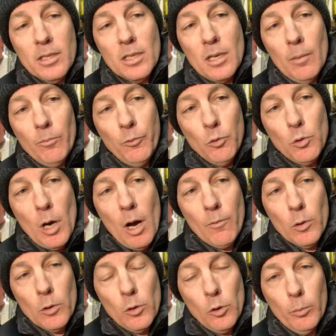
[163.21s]
to come through
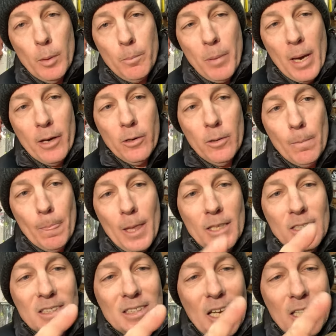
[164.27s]
cover a little bit better,
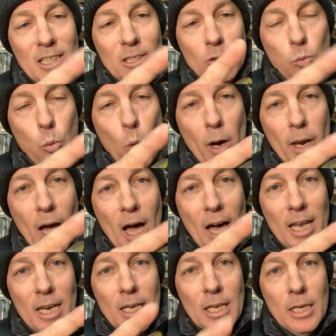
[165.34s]
instead of this 1/0,